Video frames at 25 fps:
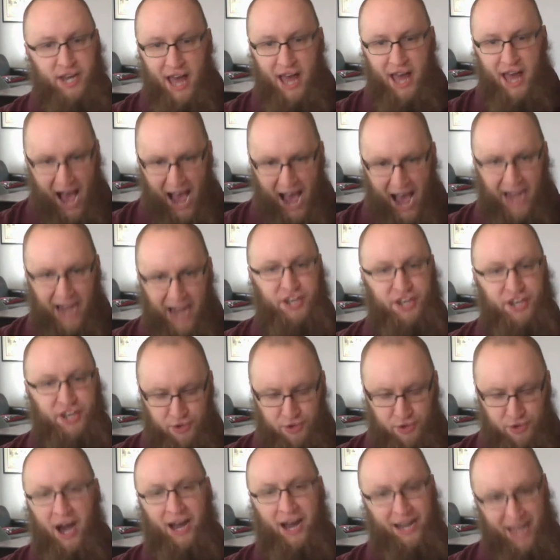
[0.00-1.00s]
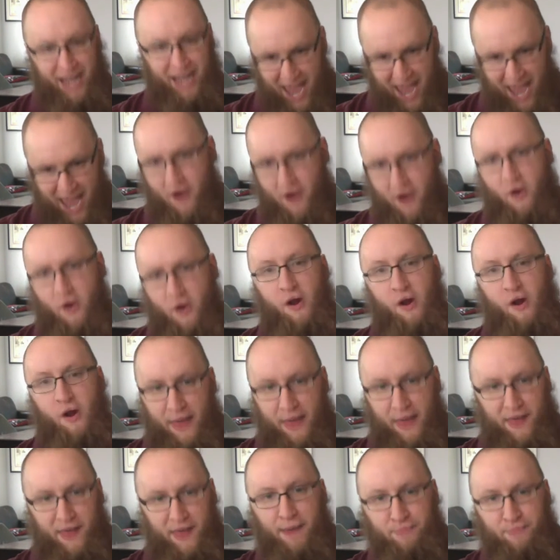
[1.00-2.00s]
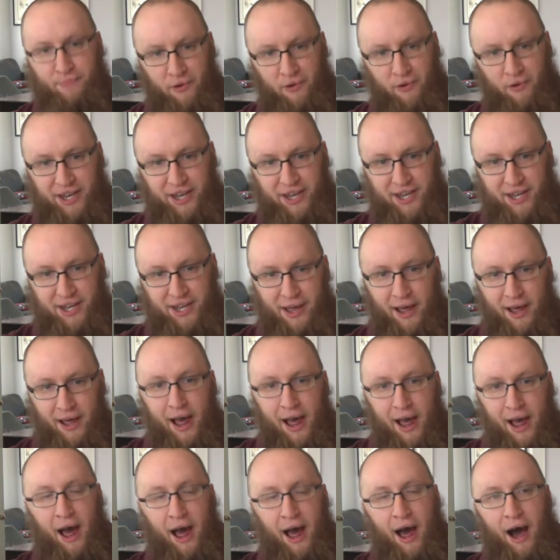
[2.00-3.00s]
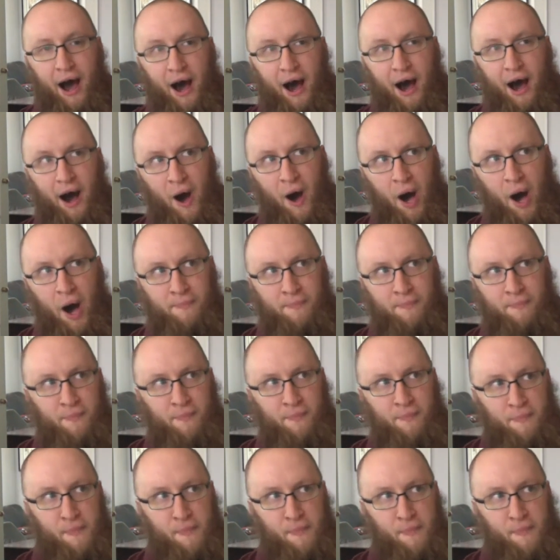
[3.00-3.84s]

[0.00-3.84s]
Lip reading: I do not care at that point.